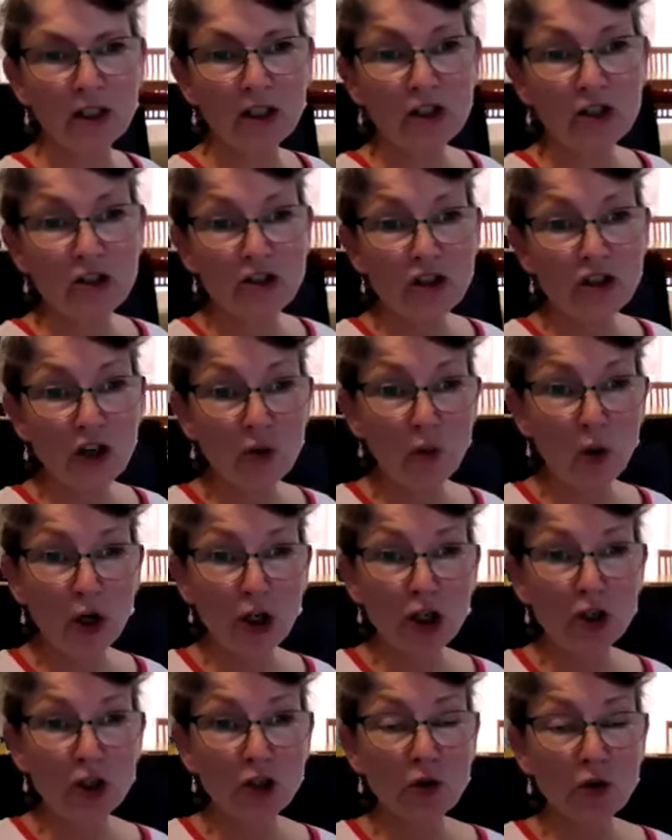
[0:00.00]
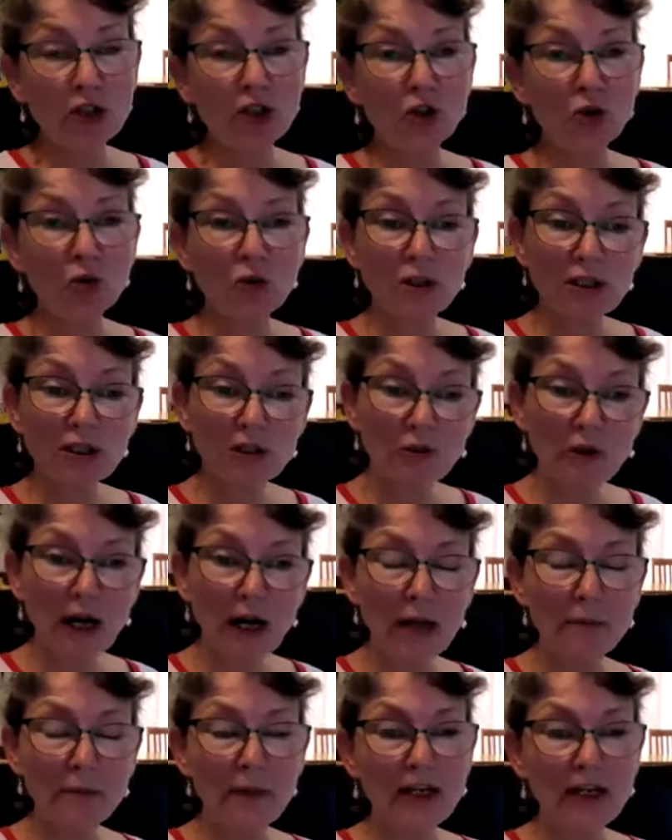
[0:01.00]
So what you do is you
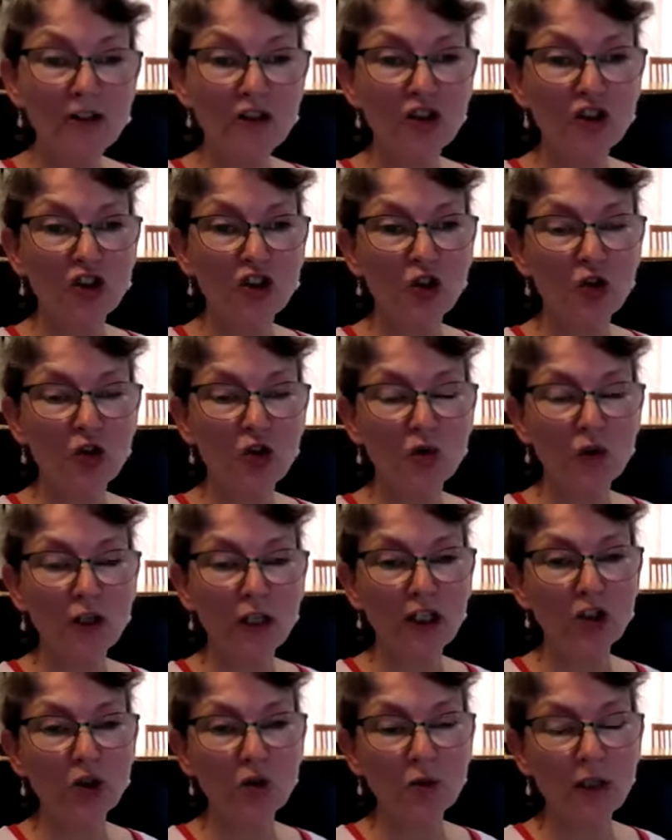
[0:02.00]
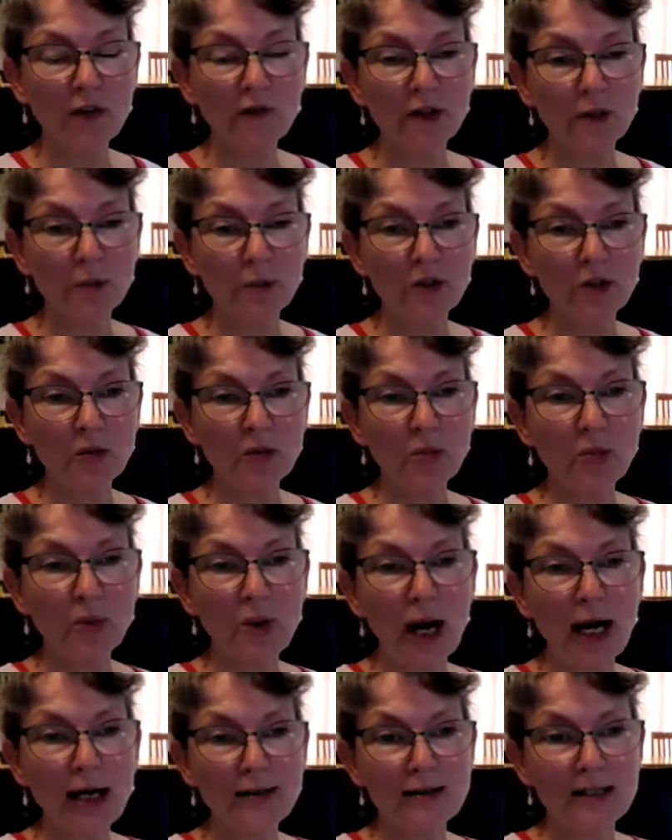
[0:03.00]
describe that to children and you give them some
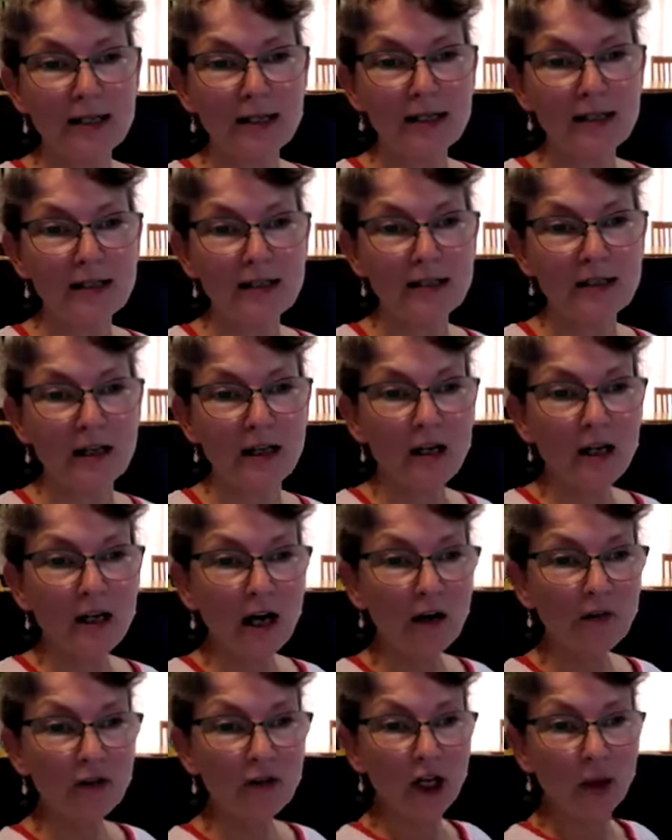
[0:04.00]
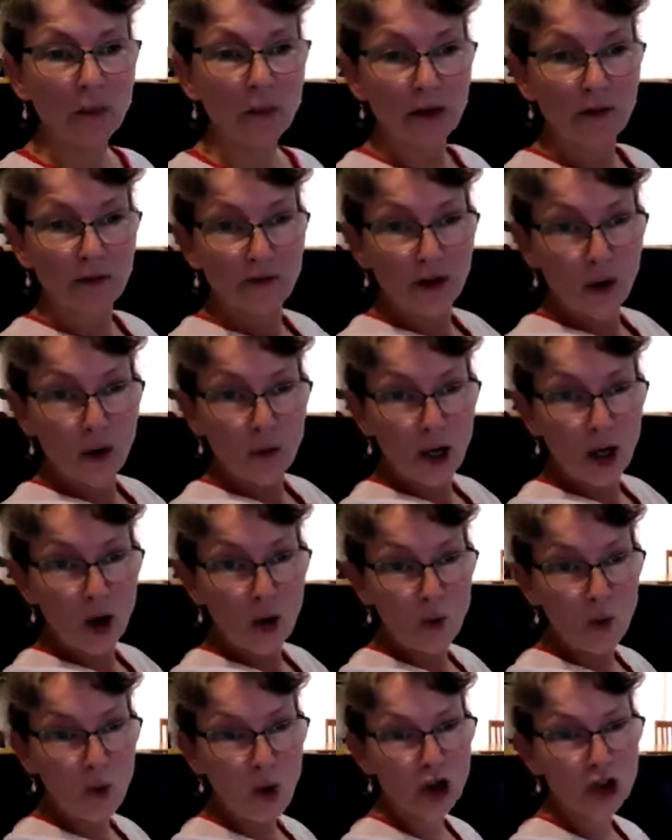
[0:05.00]
practice of coming from a
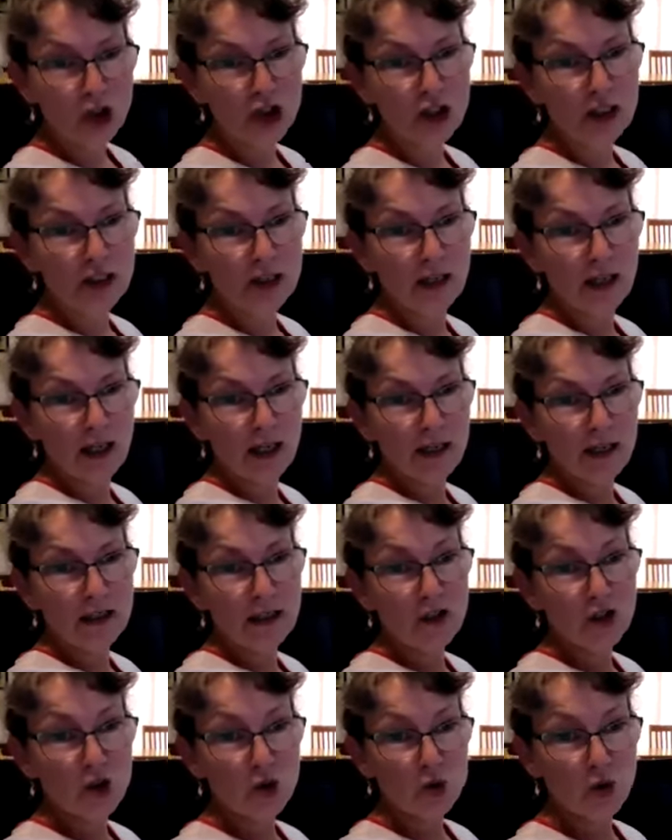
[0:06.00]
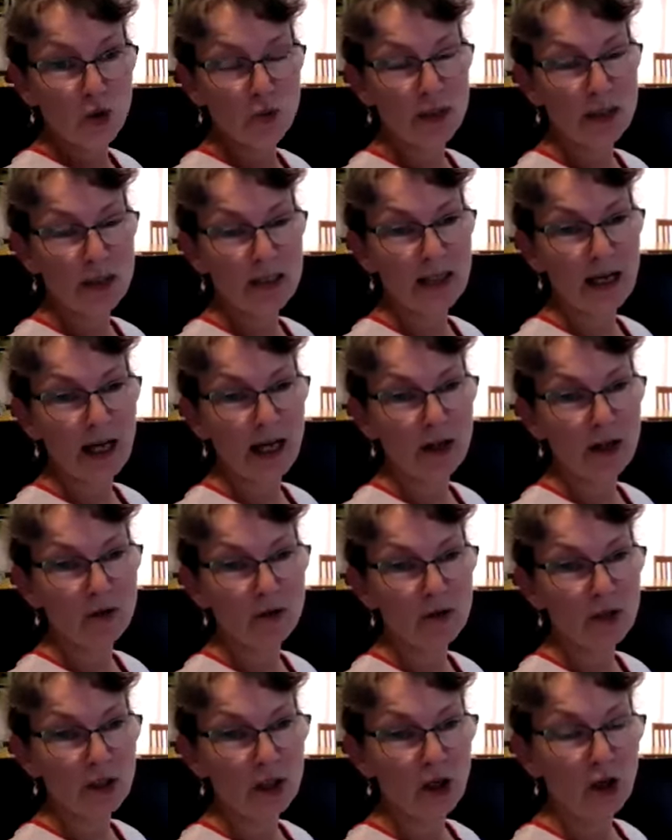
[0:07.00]
washing line and swooping
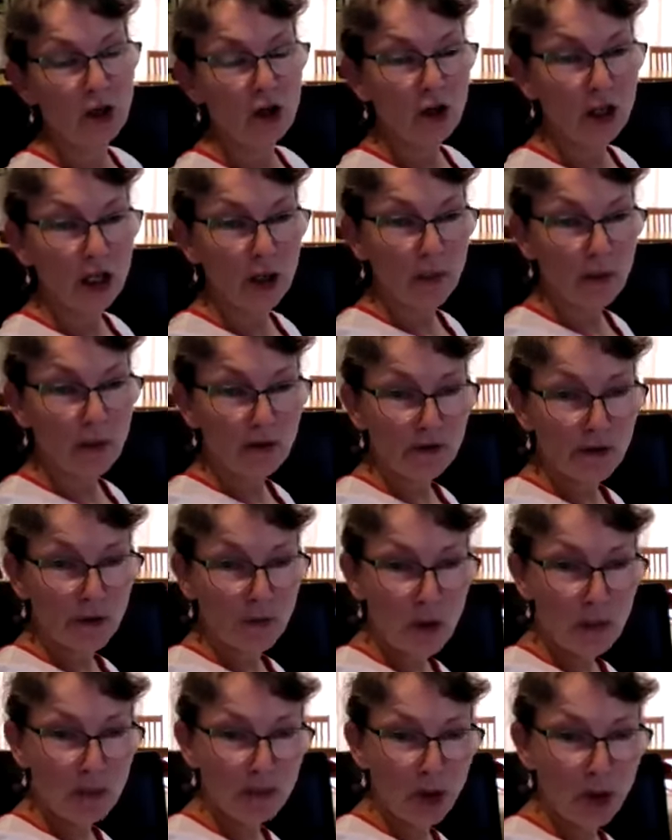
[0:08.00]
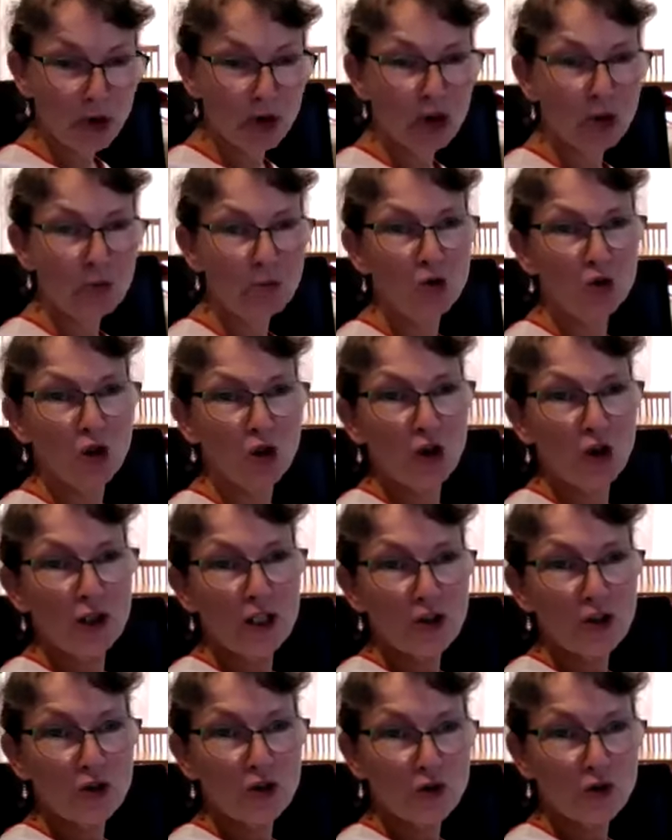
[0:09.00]
down, or coming from a bottom join
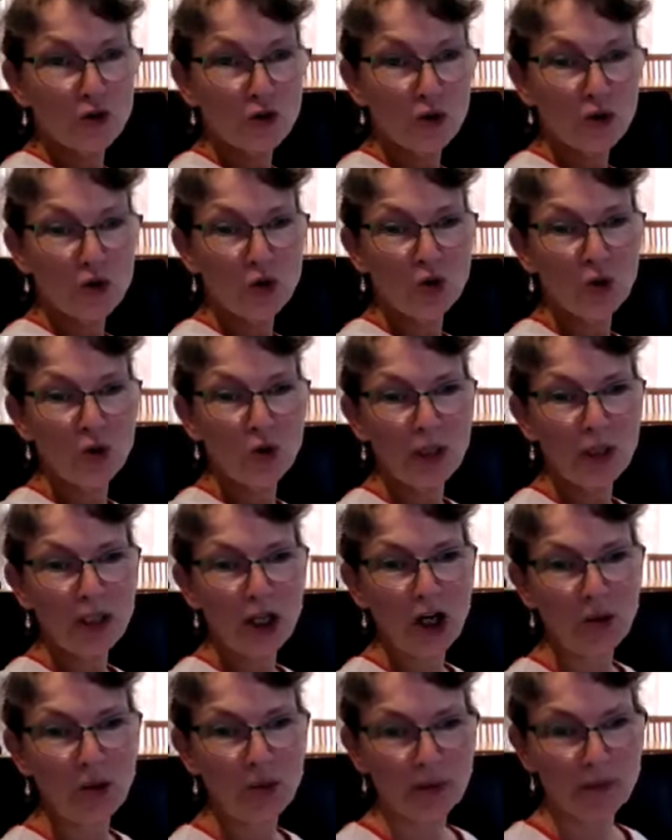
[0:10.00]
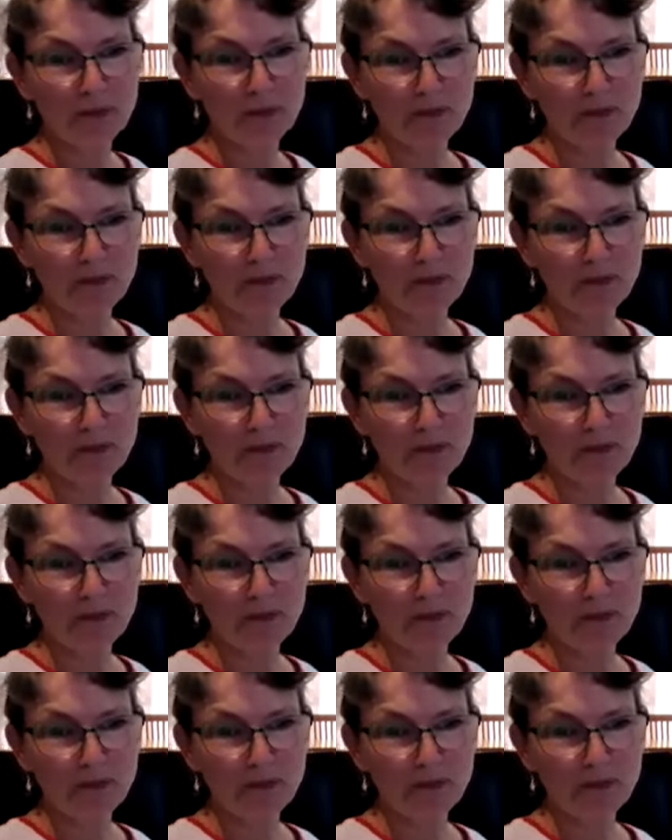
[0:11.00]
and sort of swooping up.